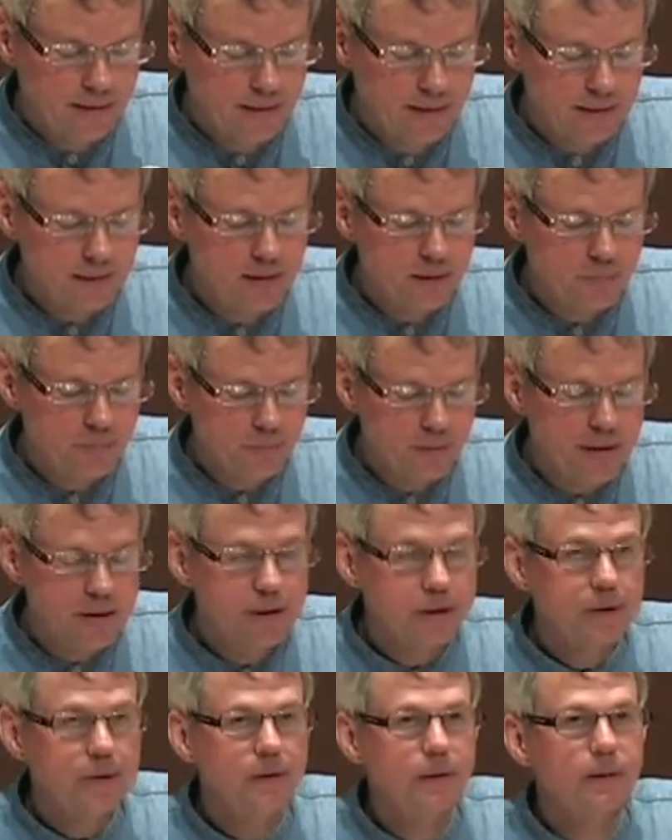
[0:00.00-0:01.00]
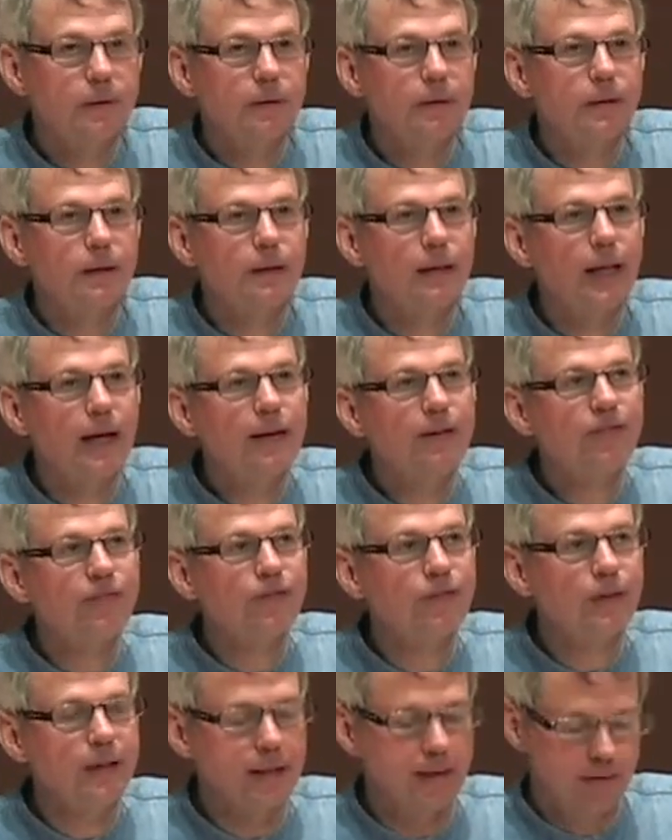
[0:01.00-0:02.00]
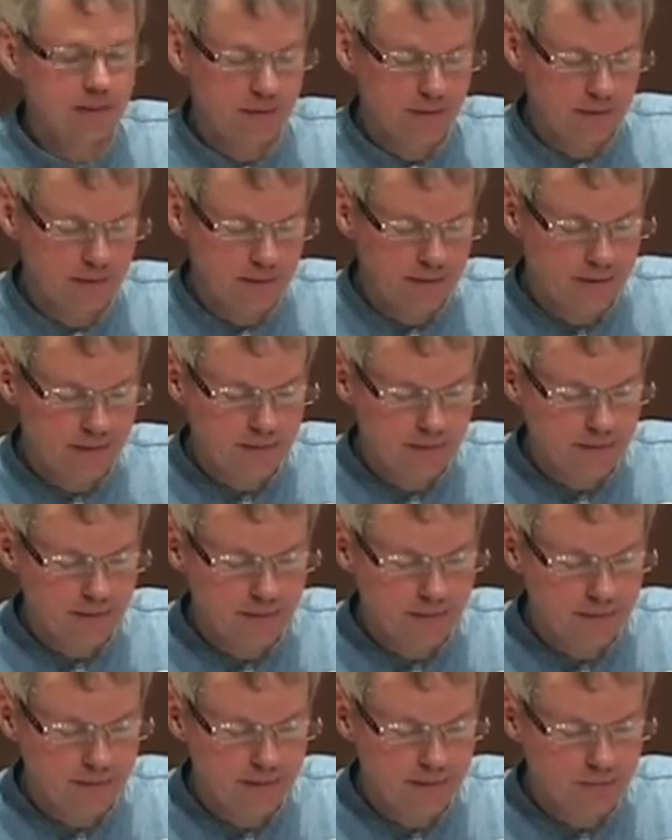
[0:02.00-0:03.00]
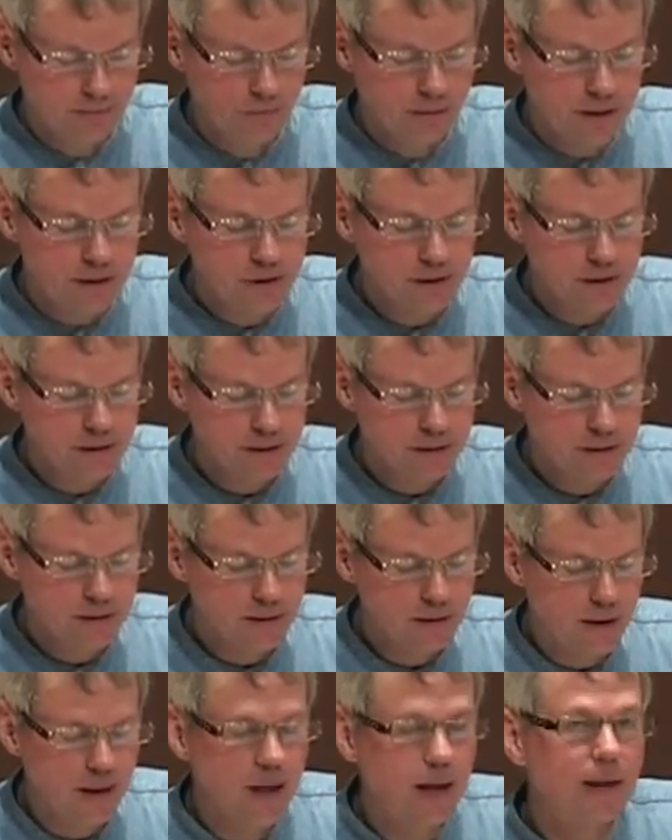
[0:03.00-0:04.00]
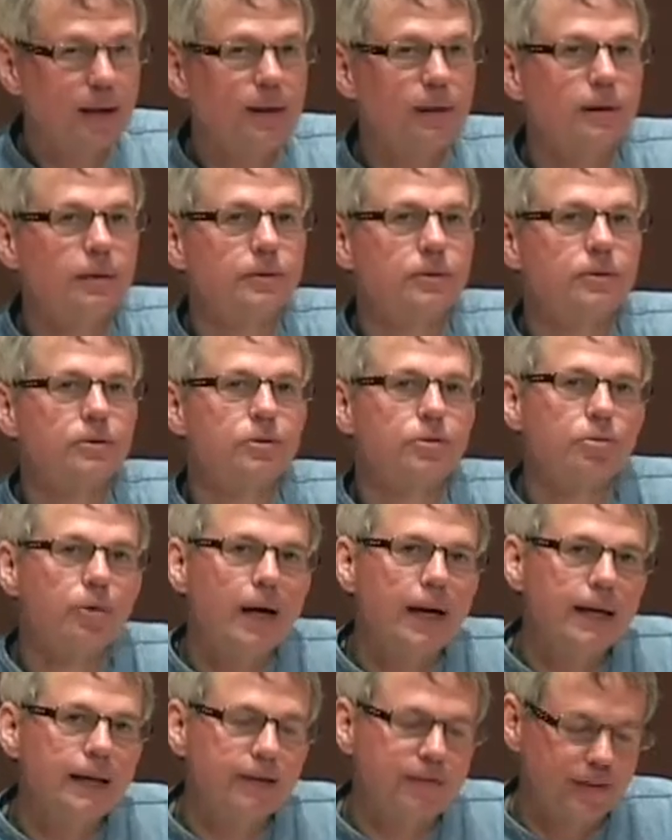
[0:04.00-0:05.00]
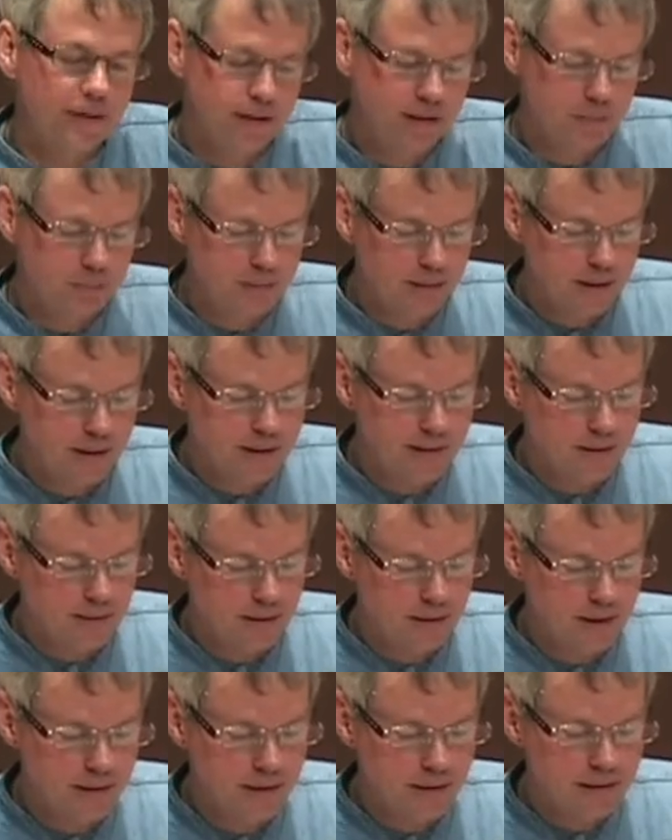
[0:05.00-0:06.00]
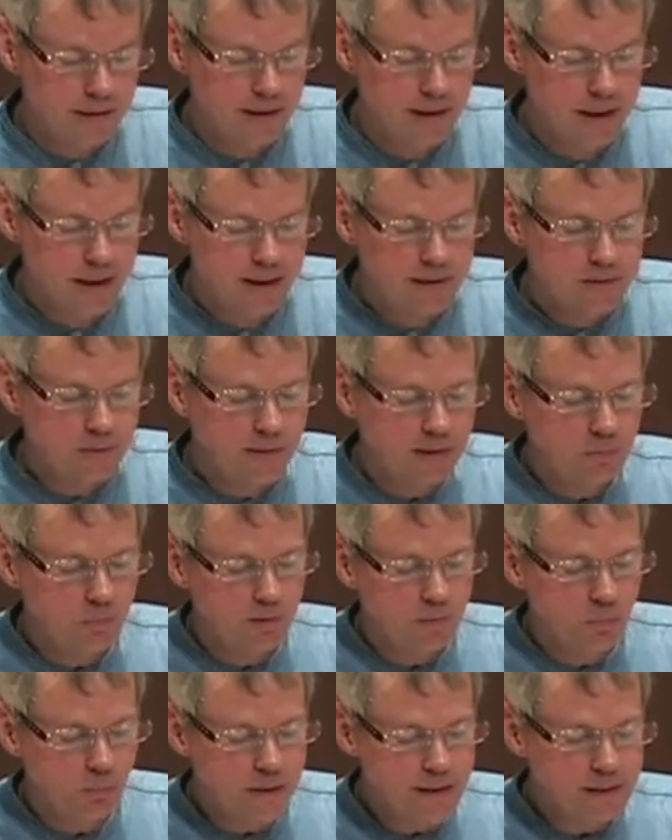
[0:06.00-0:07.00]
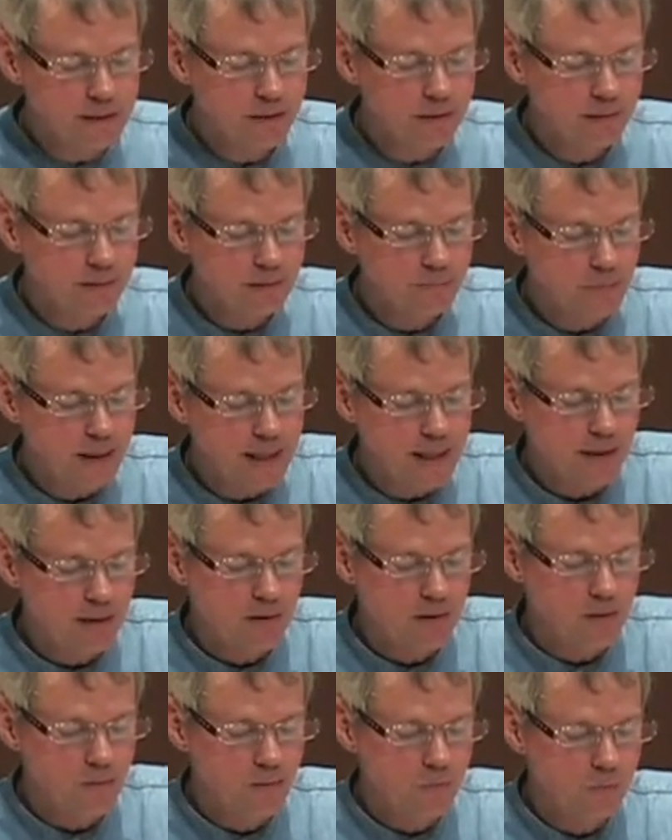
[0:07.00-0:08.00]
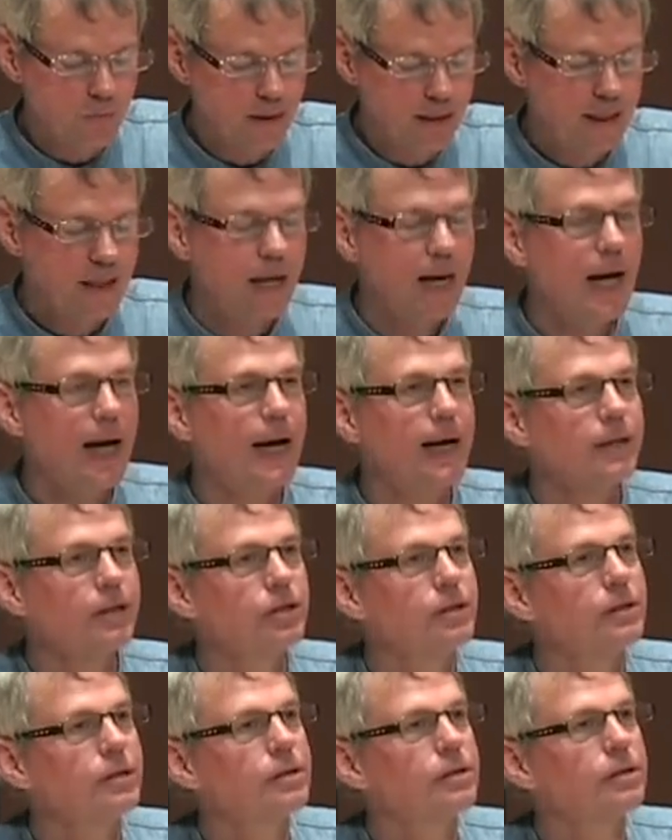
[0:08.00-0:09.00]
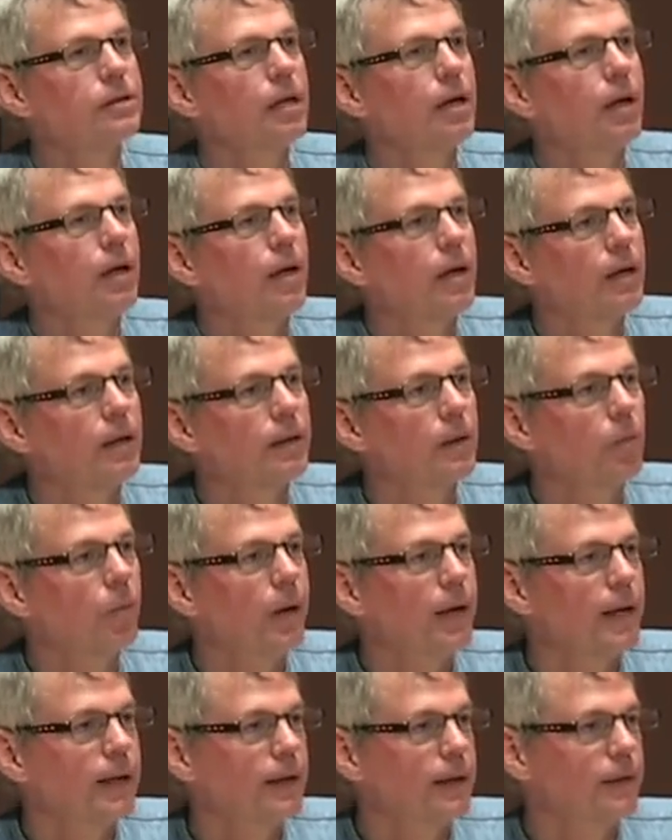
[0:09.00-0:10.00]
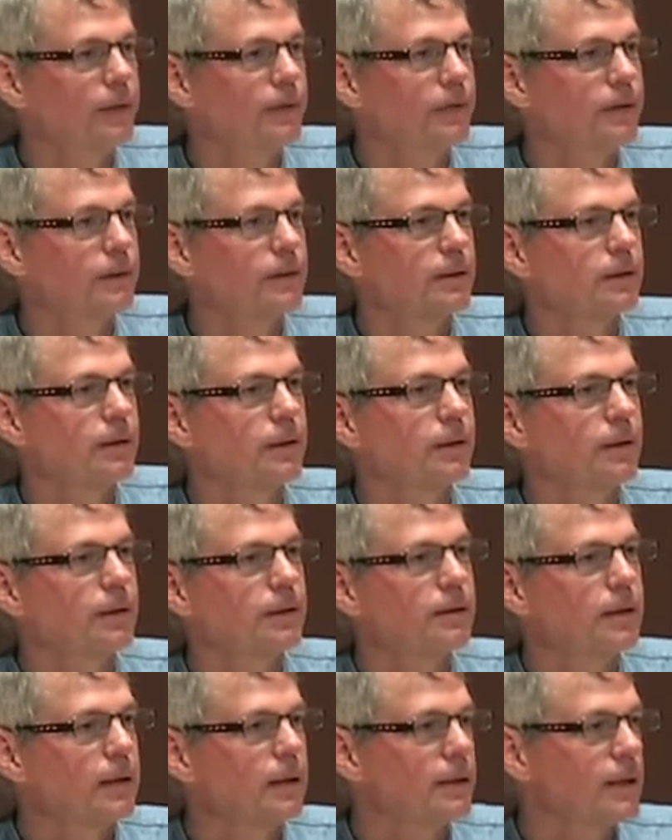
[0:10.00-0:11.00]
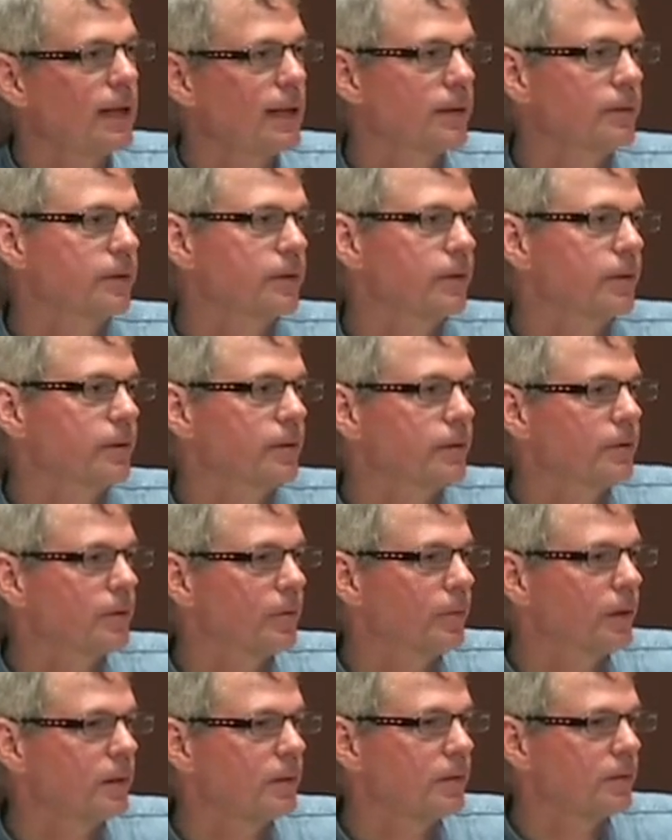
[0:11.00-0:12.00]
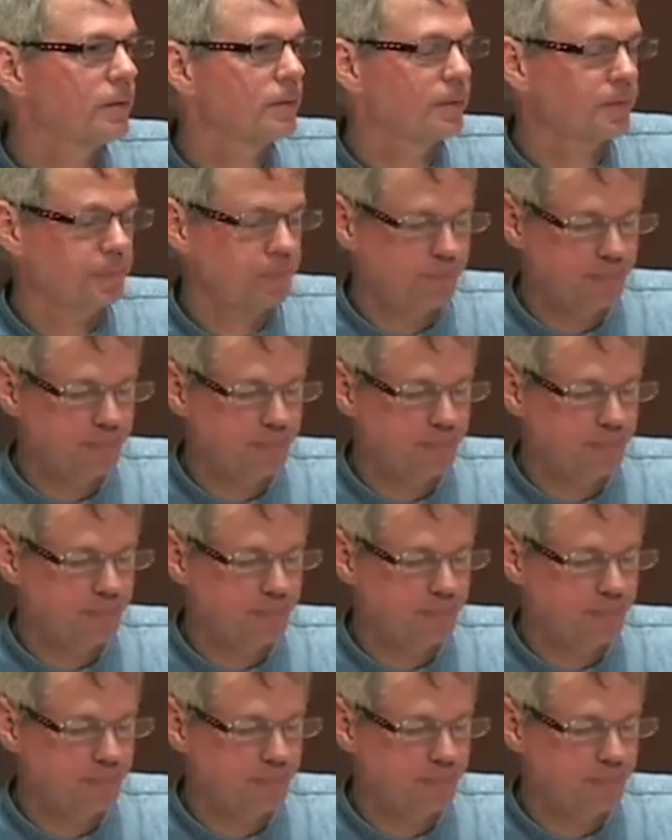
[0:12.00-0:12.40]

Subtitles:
is the pressure life exerts, rushing to hollows, driving the blood on, so that when we turn back home, ashes on the waves sink down to their source.